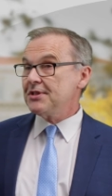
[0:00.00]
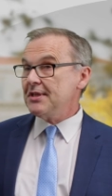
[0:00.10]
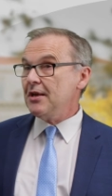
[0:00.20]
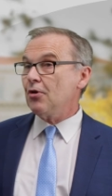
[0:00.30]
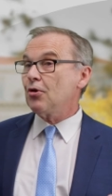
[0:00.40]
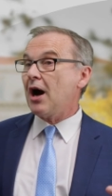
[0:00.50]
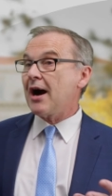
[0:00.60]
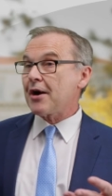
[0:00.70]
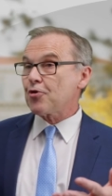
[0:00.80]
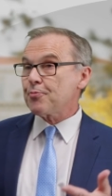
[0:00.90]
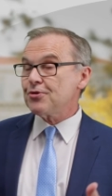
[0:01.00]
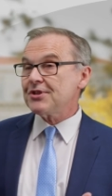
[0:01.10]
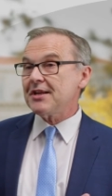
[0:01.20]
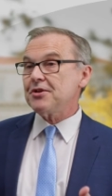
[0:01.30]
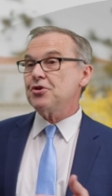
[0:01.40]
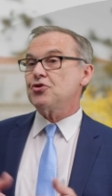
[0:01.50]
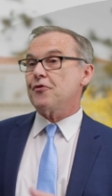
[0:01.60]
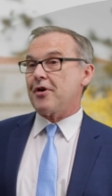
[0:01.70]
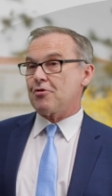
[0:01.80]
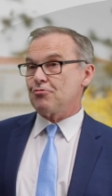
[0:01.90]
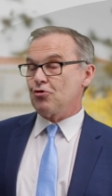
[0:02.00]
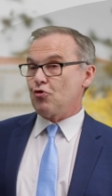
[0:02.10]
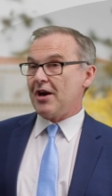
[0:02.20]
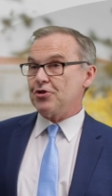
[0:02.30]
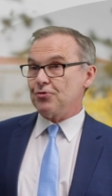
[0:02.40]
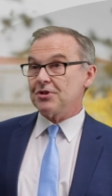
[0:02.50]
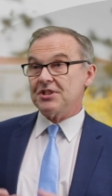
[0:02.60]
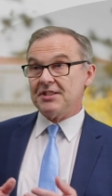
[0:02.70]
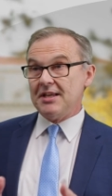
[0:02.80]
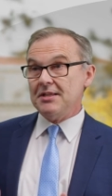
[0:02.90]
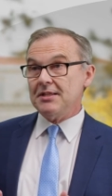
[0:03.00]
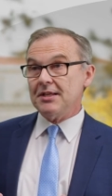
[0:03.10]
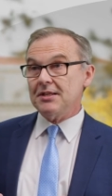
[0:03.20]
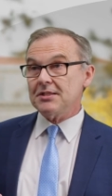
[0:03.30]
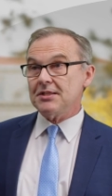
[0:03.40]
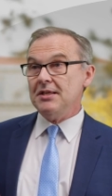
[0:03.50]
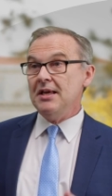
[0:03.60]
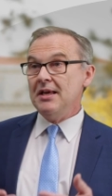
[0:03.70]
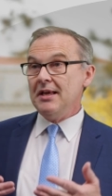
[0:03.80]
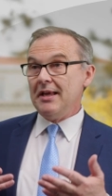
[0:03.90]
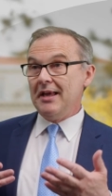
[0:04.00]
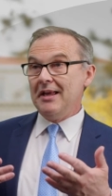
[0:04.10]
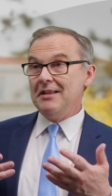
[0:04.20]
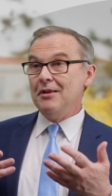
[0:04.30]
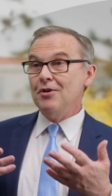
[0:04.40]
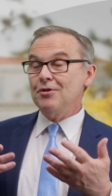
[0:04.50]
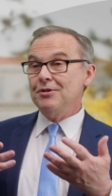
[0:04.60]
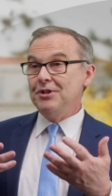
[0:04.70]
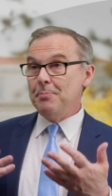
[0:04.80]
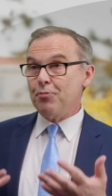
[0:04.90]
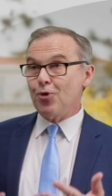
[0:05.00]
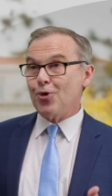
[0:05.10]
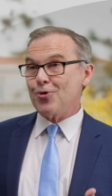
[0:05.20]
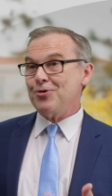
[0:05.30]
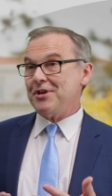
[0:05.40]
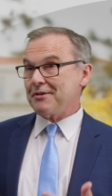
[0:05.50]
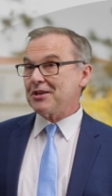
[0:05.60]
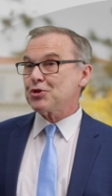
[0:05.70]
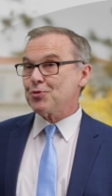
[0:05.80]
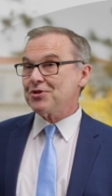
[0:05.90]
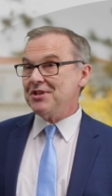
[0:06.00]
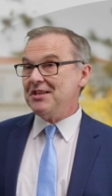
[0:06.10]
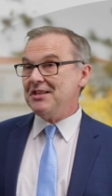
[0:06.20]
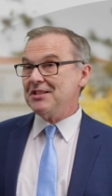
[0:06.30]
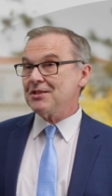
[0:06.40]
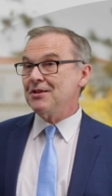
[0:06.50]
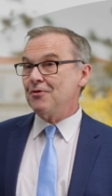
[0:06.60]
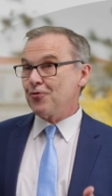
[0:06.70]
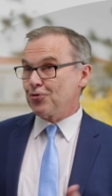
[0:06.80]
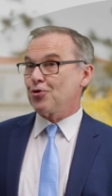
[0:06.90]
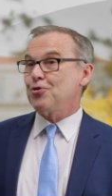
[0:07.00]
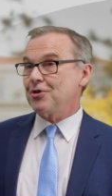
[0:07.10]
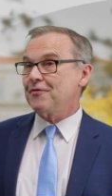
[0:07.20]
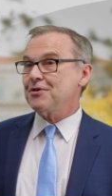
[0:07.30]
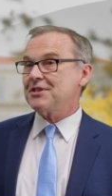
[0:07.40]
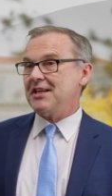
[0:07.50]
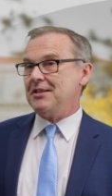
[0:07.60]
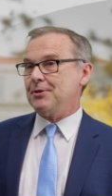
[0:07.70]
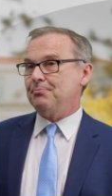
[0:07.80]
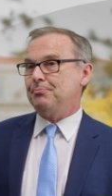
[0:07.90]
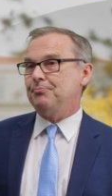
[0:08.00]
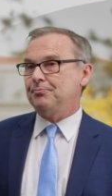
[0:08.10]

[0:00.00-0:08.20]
we see a higher percentage of our own graduates stay in Tennessee and deploy their expertise for the good of the state.